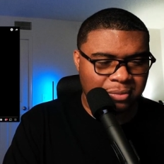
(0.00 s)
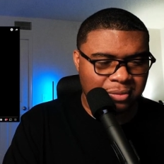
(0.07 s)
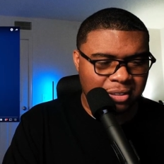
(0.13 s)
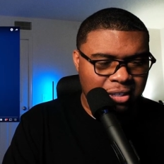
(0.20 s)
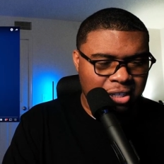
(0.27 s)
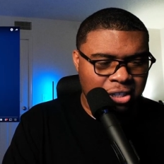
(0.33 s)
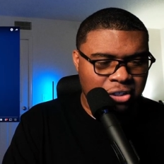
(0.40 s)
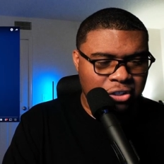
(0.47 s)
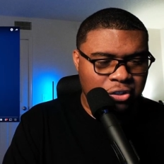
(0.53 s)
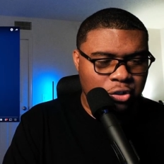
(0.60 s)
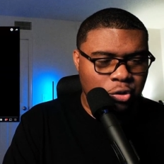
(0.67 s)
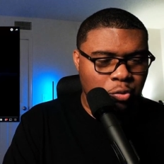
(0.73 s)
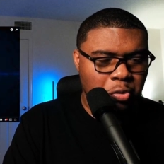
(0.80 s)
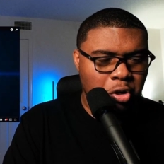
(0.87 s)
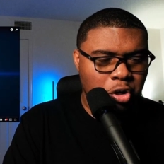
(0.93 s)
It just
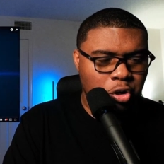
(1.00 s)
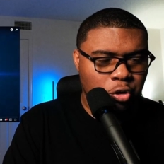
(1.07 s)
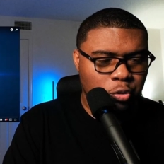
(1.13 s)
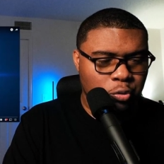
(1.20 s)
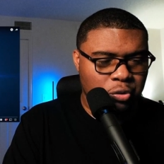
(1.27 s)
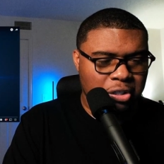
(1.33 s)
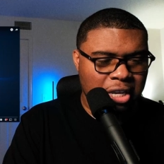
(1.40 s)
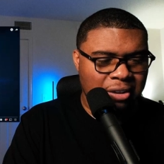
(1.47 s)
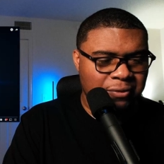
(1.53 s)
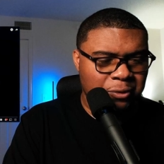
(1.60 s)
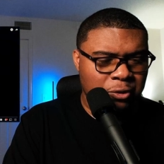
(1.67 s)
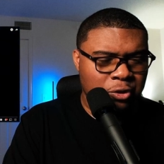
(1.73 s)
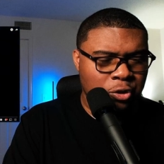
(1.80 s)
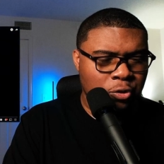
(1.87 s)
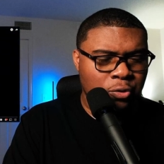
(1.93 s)
grows ever
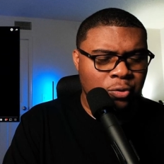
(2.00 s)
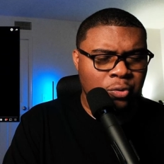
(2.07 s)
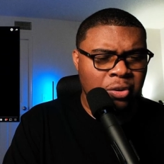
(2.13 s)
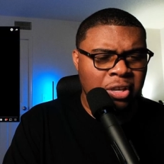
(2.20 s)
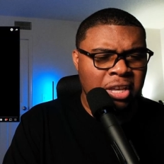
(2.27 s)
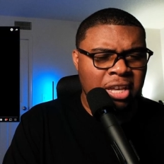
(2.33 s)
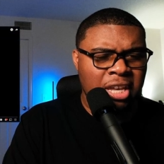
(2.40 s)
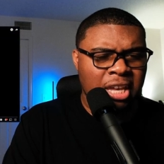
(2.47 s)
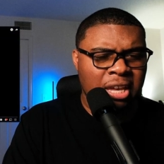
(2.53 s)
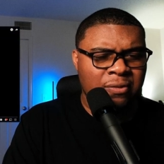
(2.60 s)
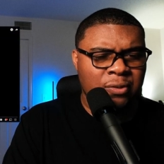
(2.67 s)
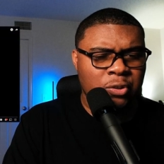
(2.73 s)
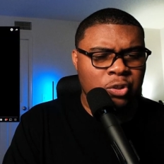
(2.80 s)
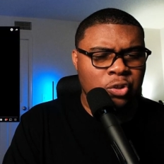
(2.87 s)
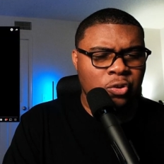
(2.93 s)
so, ever
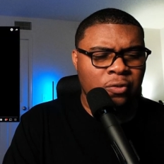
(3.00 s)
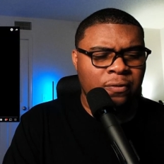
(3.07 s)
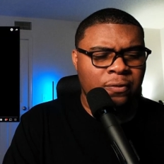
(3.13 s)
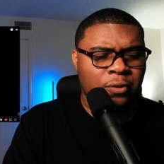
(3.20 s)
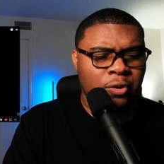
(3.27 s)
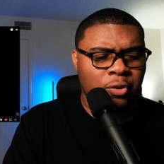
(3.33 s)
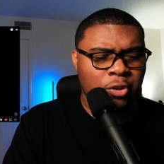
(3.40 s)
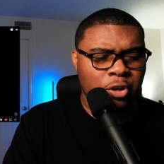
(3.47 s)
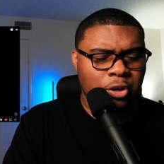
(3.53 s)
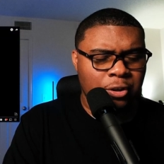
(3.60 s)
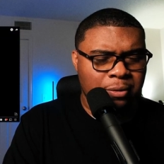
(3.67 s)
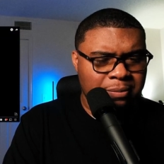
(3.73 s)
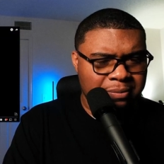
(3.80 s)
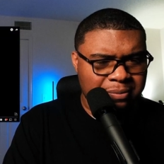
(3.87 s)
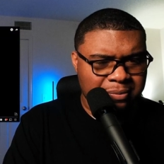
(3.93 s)
so further,
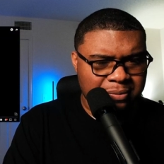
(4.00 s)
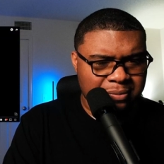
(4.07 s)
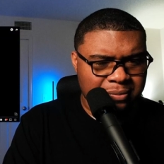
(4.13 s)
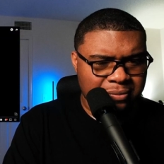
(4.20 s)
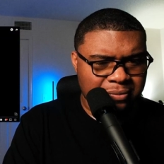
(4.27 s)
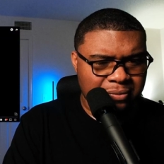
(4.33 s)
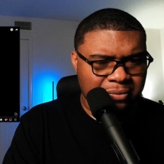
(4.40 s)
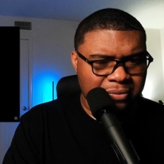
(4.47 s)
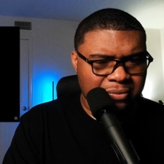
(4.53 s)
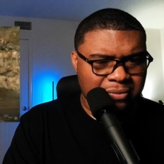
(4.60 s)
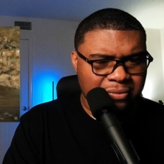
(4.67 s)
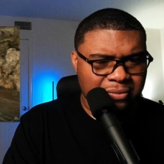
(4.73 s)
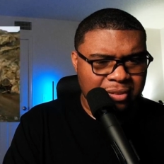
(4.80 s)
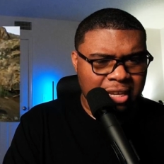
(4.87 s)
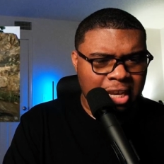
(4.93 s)

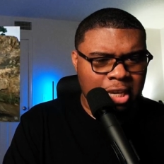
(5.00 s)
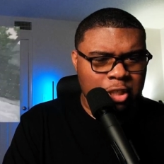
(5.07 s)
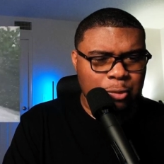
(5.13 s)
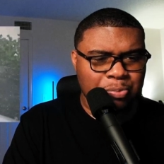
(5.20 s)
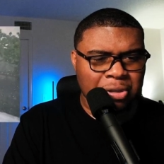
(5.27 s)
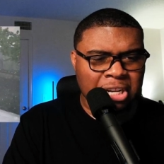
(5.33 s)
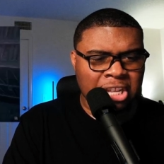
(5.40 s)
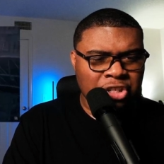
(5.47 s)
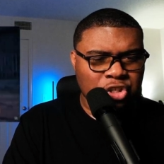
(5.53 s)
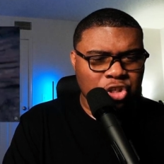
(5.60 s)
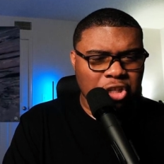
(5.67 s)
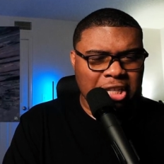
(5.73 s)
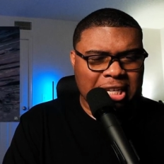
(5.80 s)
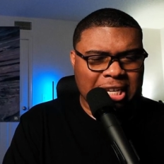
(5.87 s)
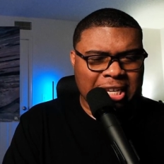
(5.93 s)

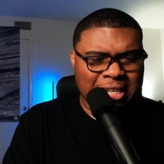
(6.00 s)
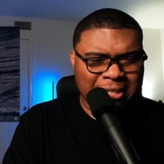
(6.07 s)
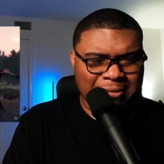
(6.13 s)
exponentially.